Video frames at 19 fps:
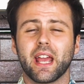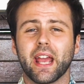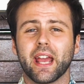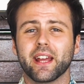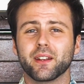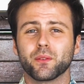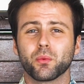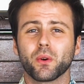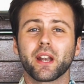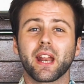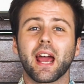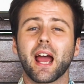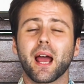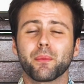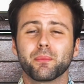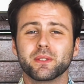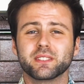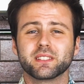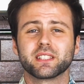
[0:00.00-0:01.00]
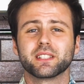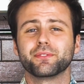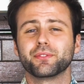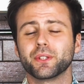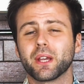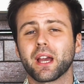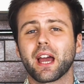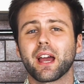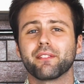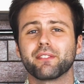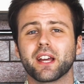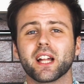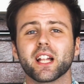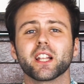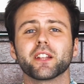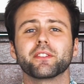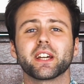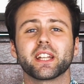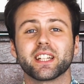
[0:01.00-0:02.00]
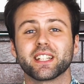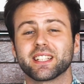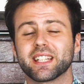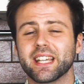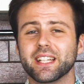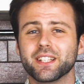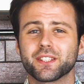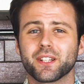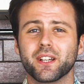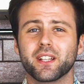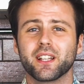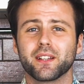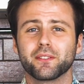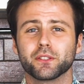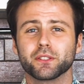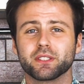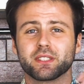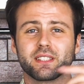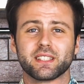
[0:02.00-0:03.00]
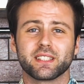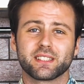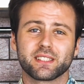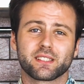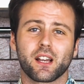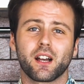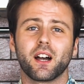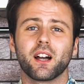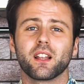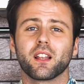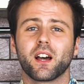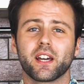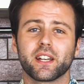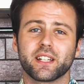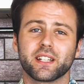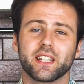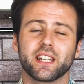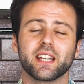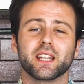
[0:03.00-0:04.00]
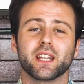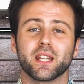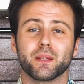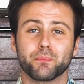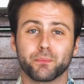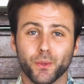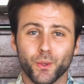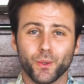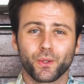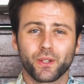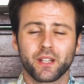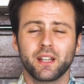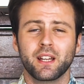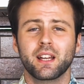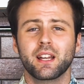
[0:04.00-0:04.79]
And what happens if you have elevated ketone levels, and this is highlighted in the book,